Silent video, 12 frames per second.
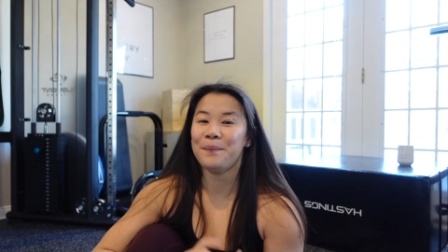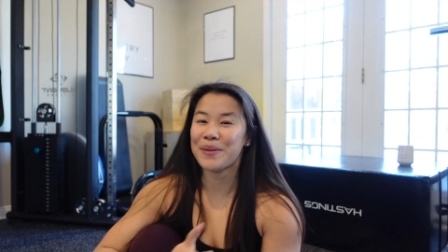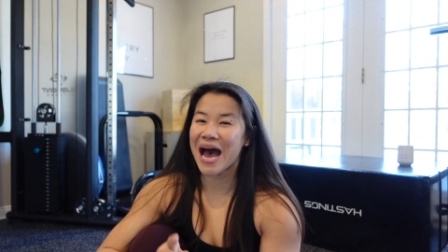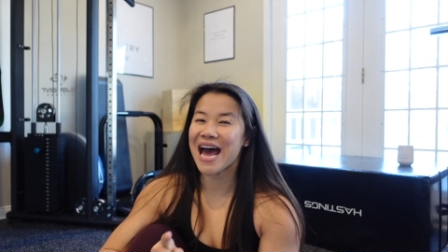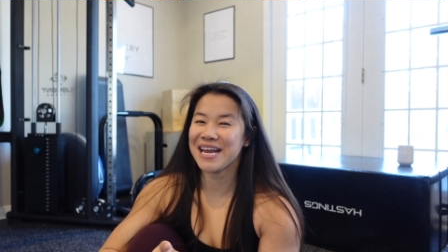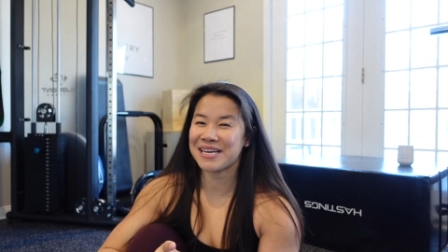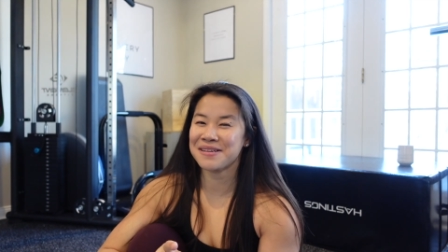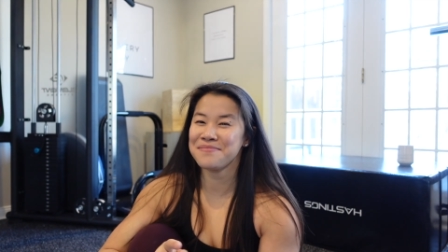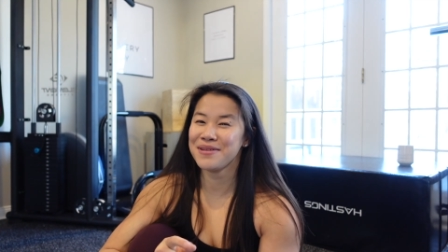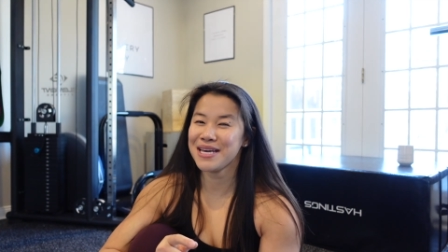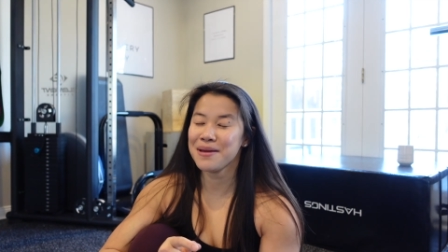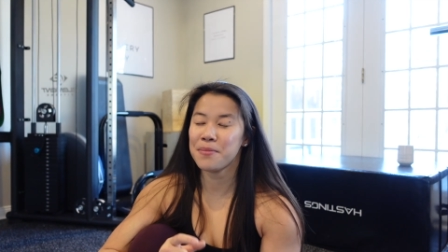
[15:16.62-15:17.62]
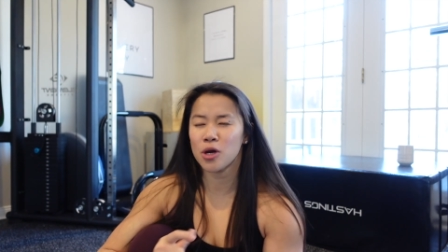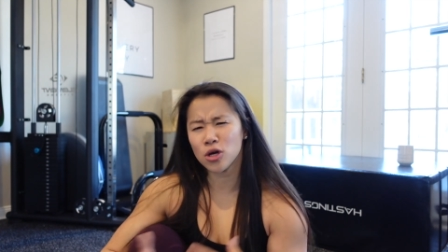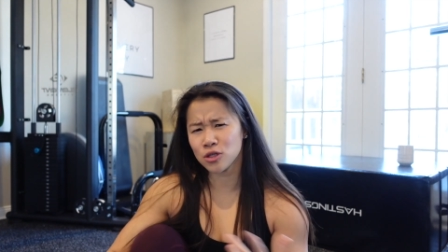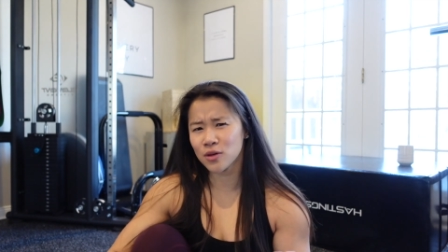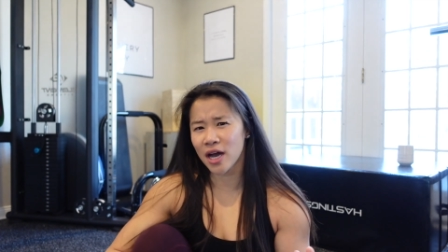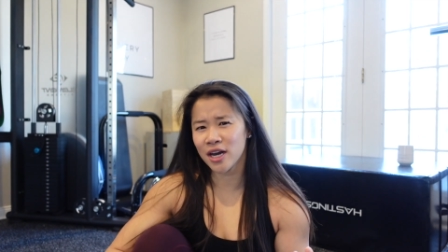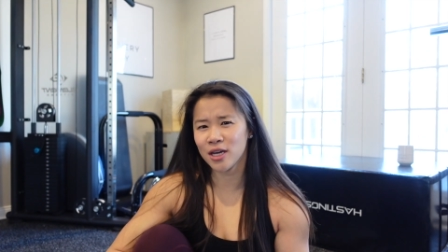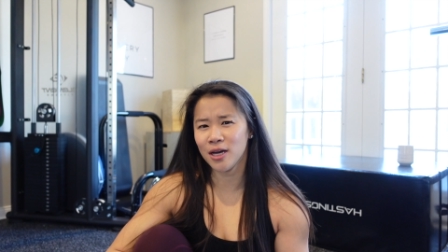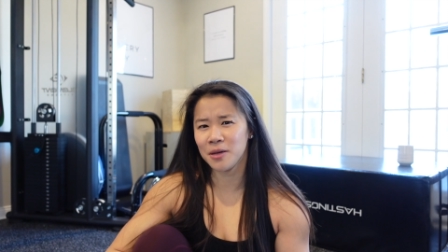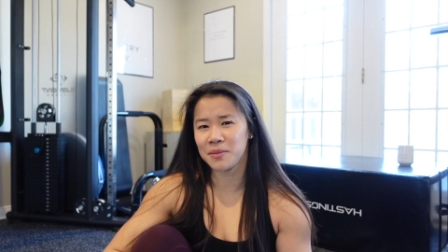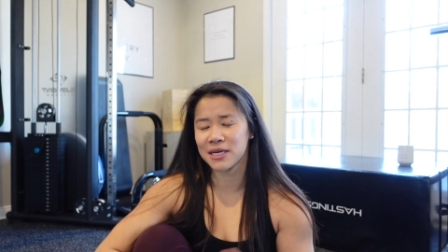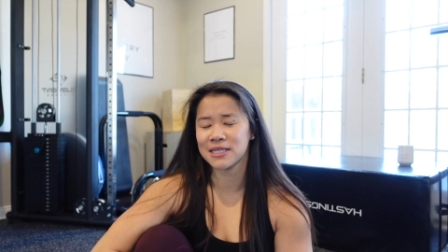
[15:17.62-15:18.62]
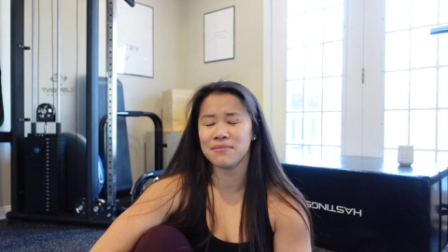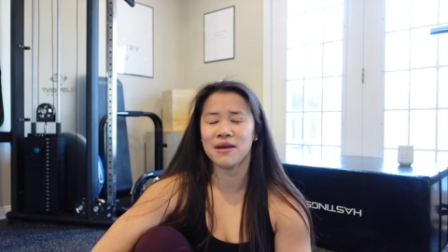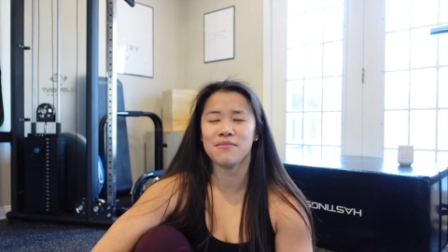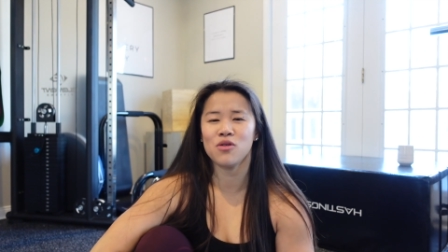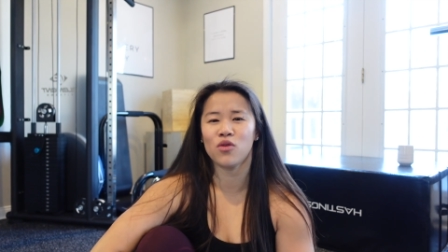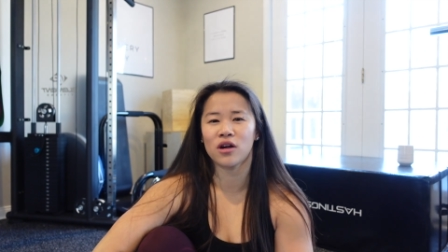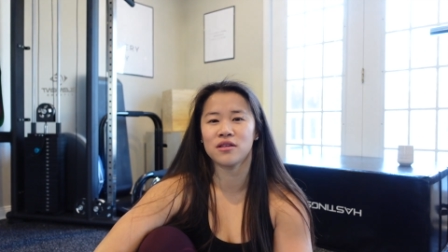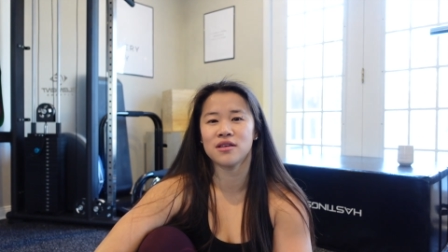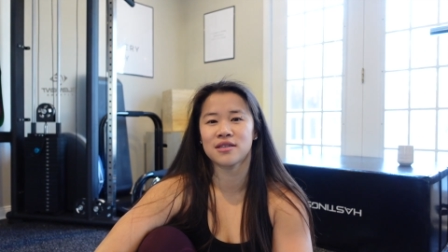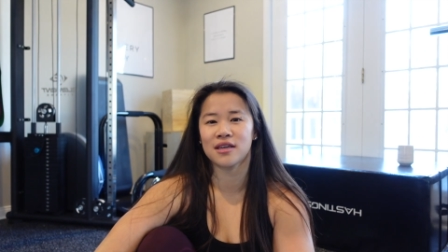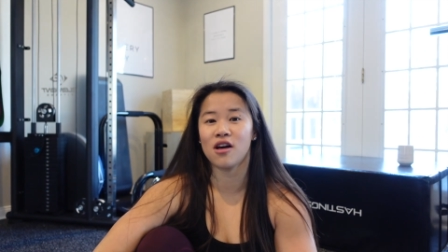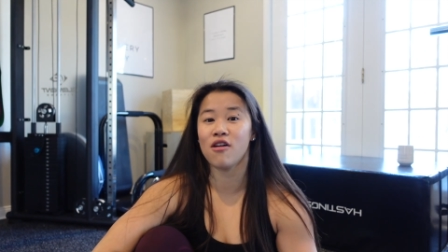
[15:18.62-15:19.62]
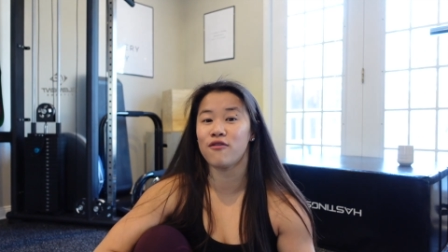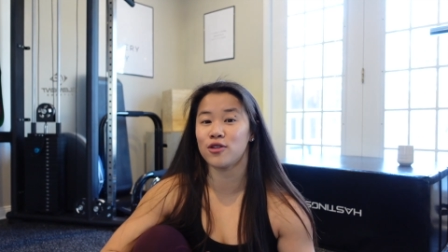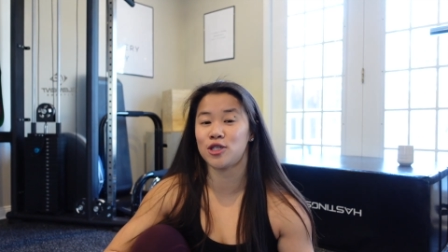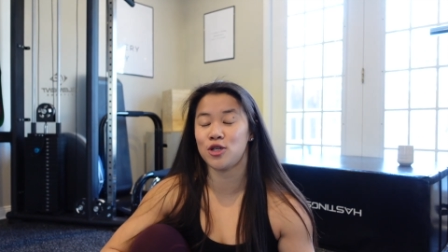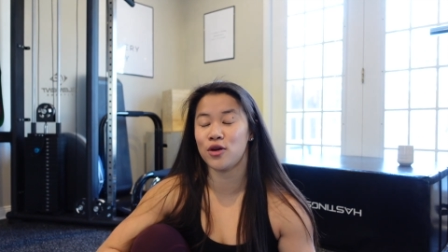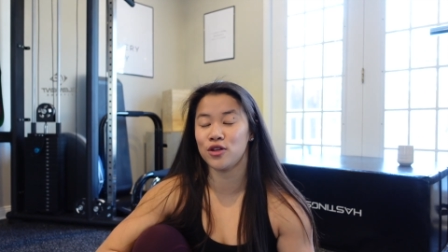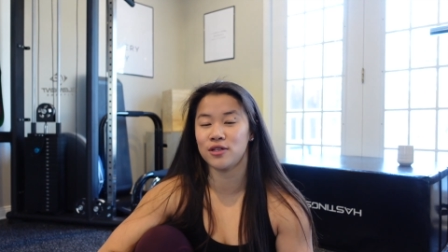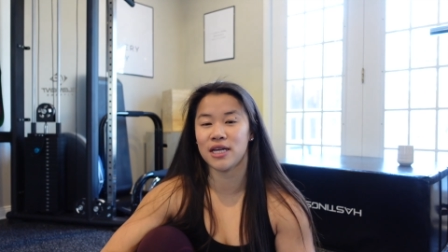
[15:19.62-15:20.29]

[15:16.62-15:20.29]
bad it can be, but also kind of good because it made me work on the scale for two other